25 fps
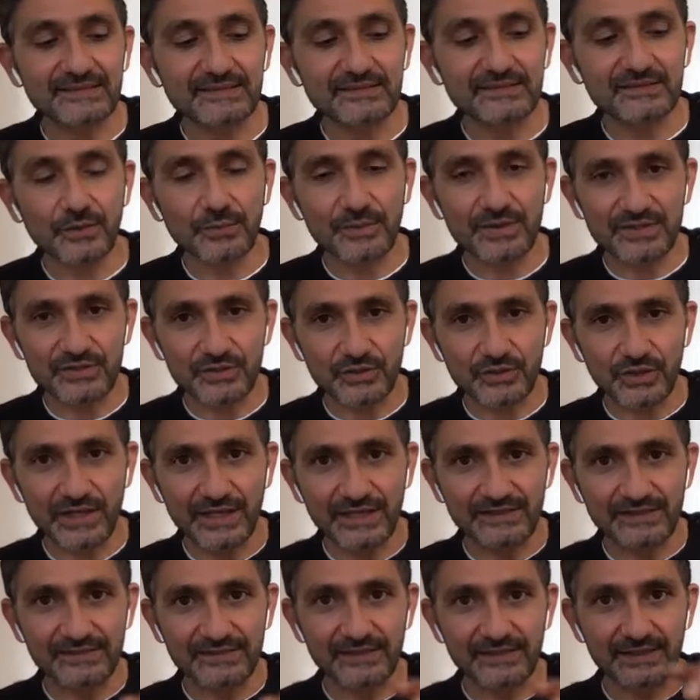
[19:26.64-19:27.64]
My sister
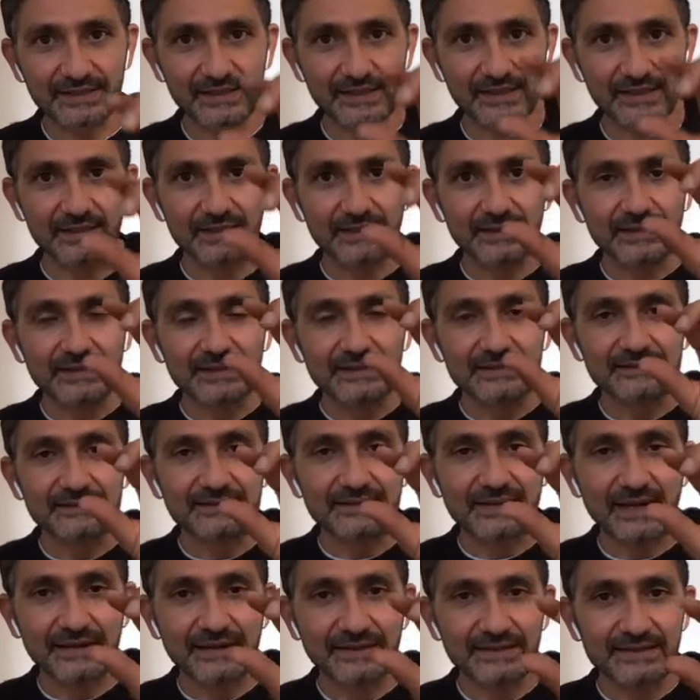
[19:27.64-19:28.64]
was collecting
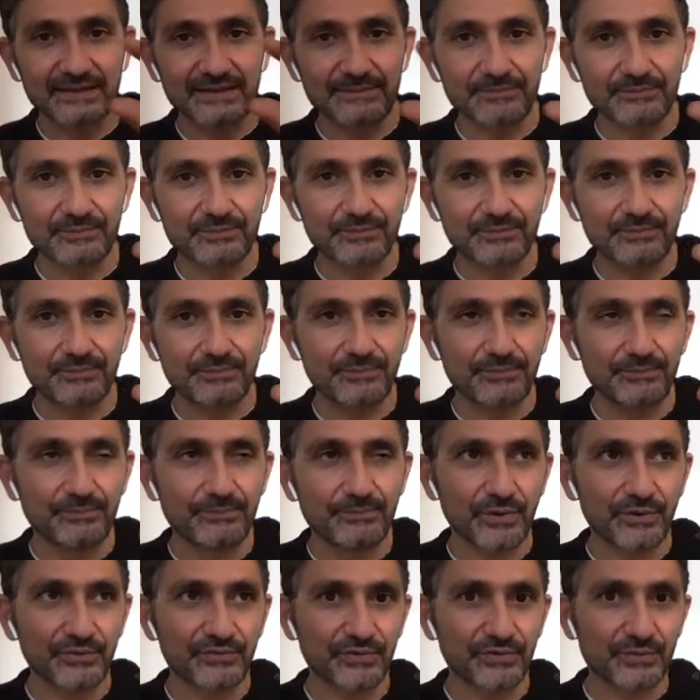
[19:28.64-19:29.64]
tiny
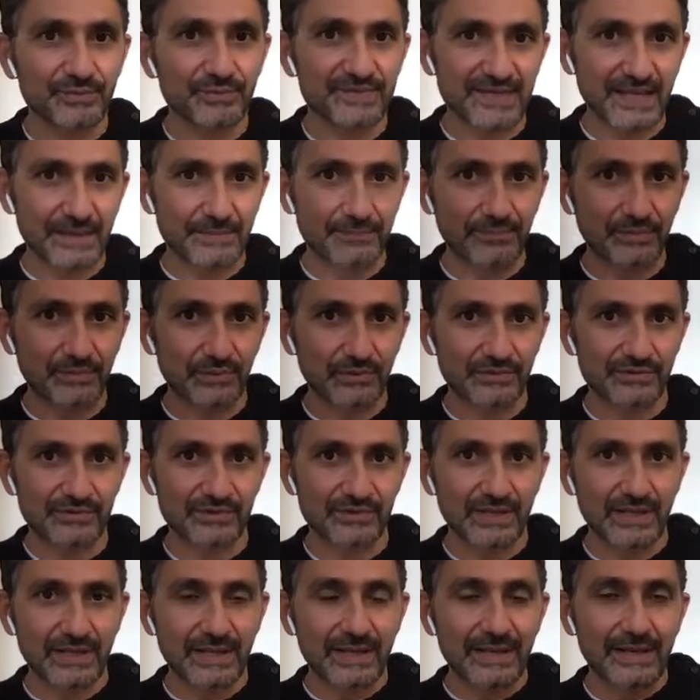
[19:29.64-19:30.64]
perfume
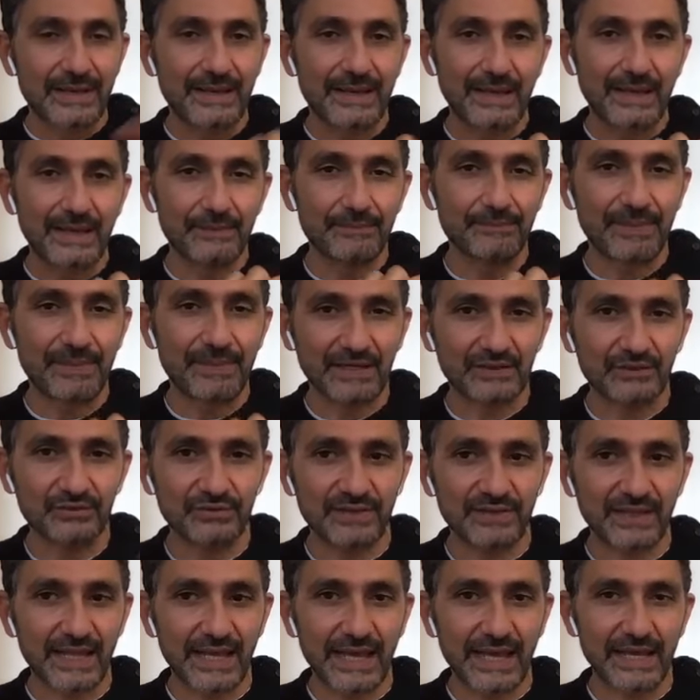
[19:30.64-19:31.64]
samples. And
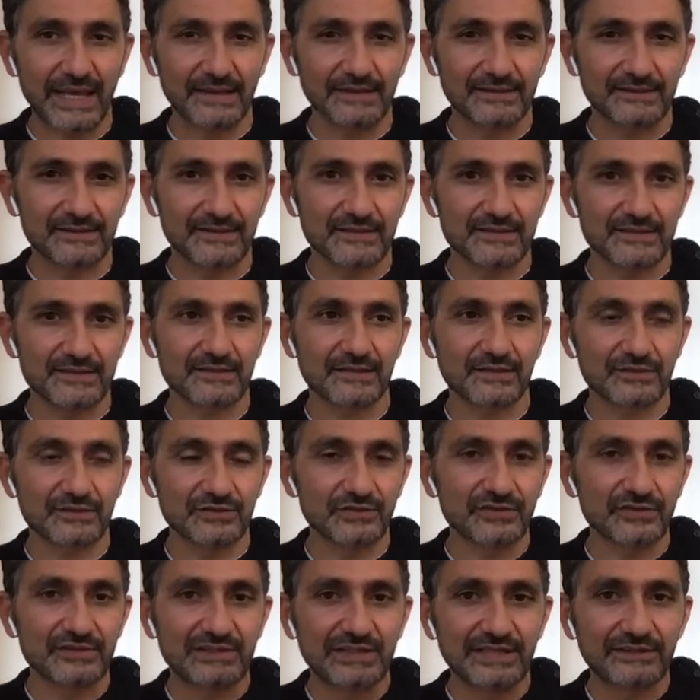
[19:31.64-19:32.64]
back to the 80s,
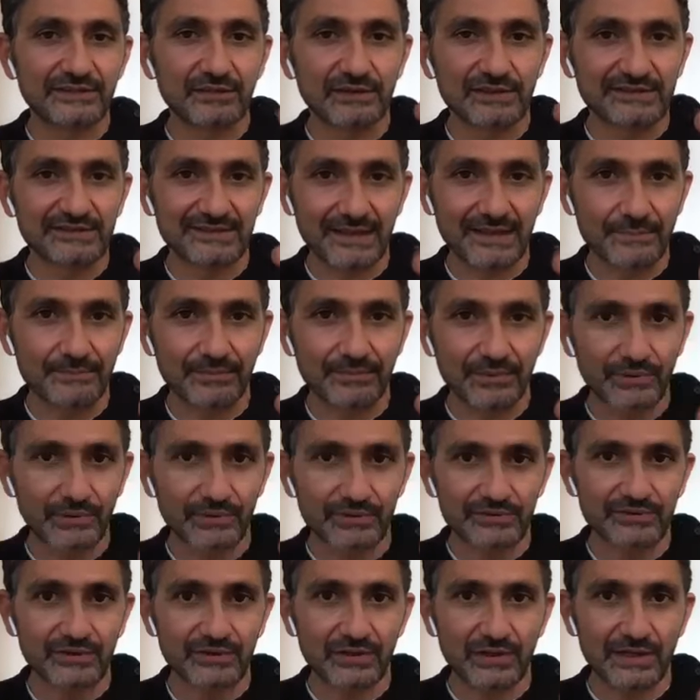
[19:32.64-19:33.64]
those little
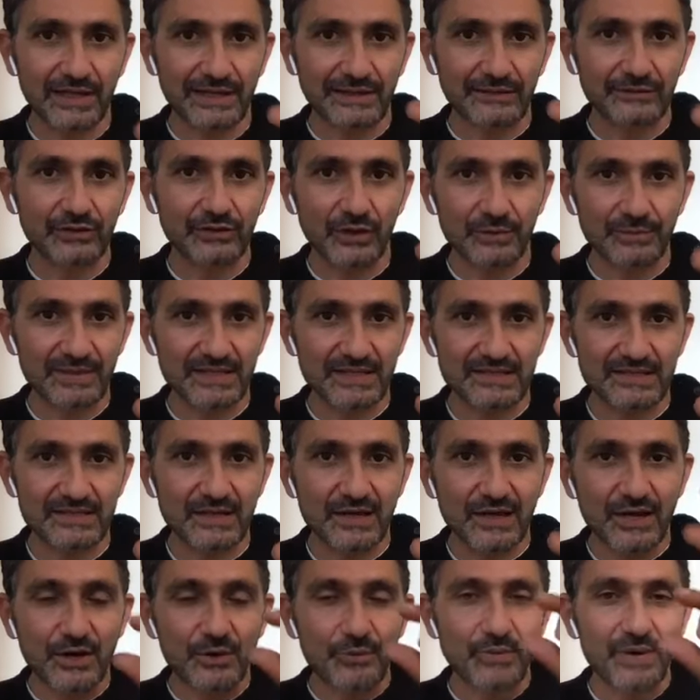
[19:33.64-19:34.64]
samples, like
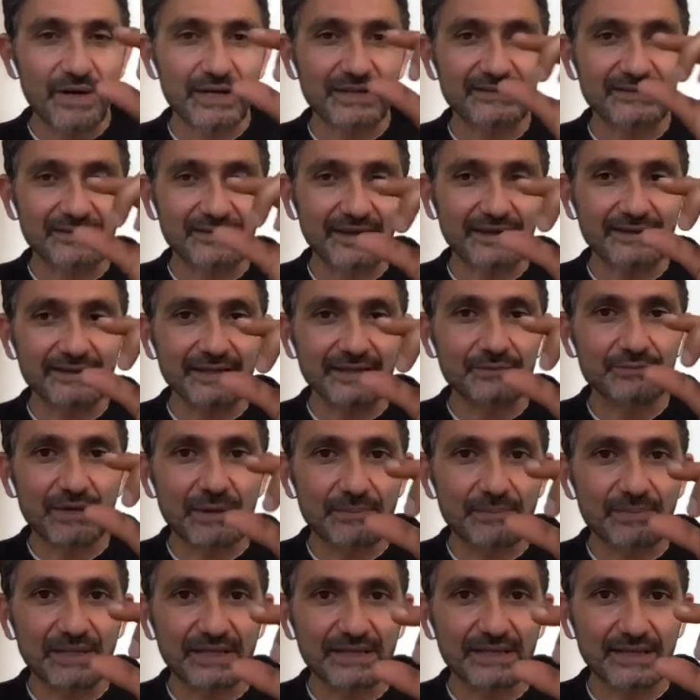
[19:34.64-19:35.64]
dummies, were tiny
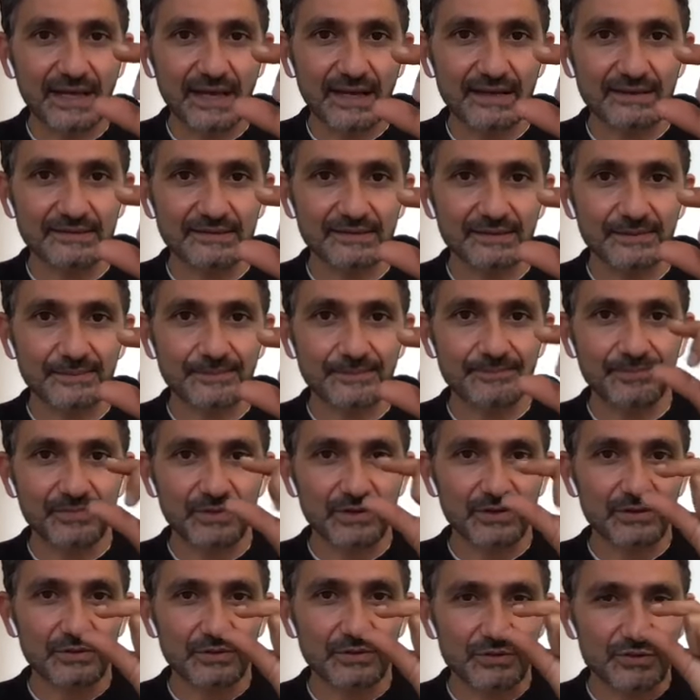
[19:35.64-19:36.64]
replicas,
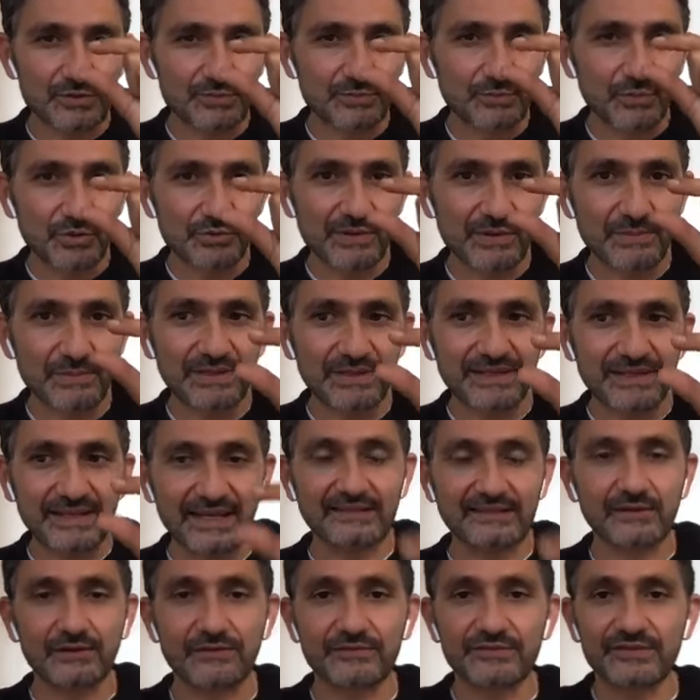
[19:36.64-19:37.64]
small
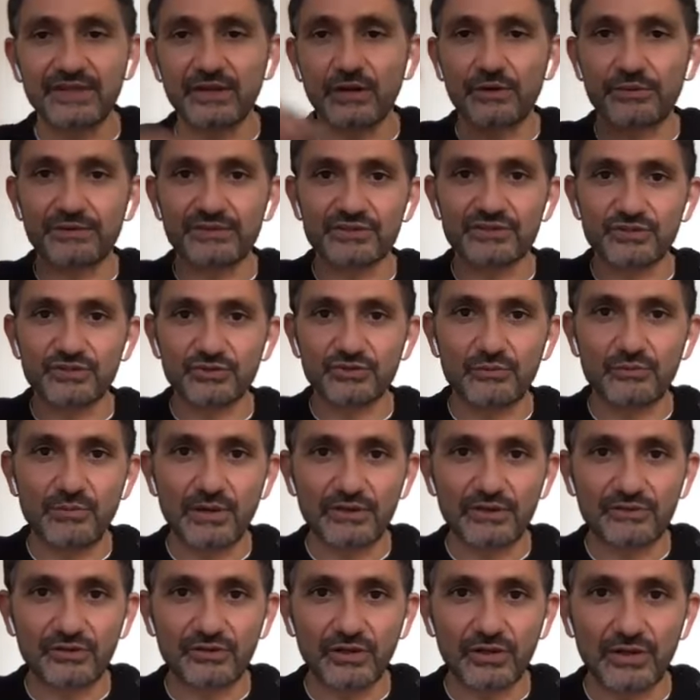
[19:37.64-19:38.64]
replicas of the
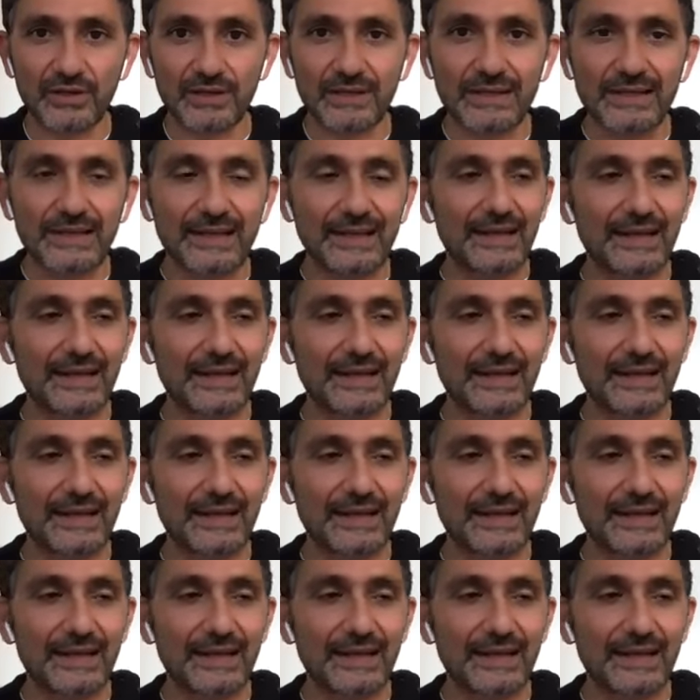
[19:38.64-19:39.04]
original bottle.